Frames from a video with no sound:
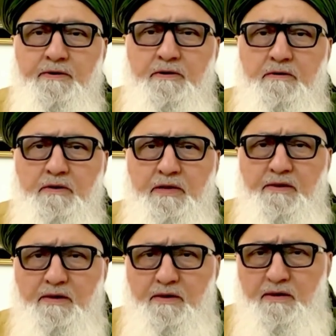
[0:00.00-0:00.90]
In
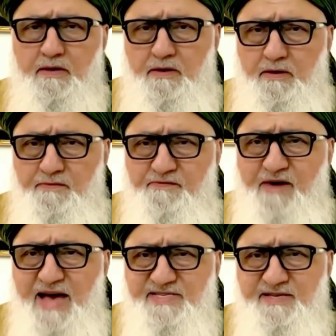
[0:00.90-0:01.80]
the
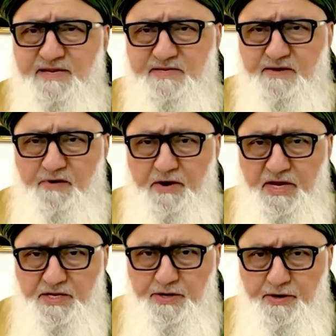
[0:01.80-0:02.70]
vastness of our
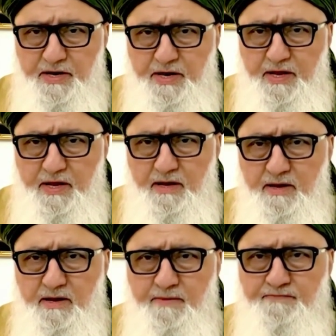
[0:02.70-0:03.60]
eternity,
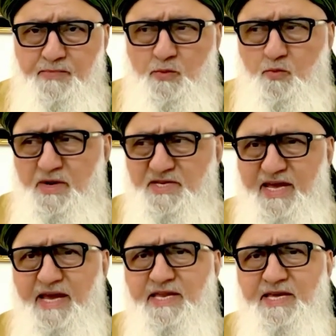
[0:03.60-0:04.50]
what is
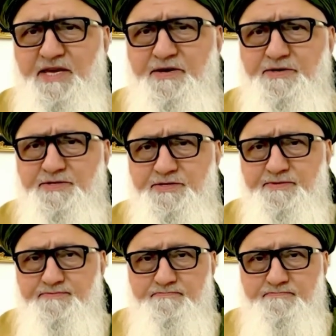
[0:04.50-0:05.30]
80 years?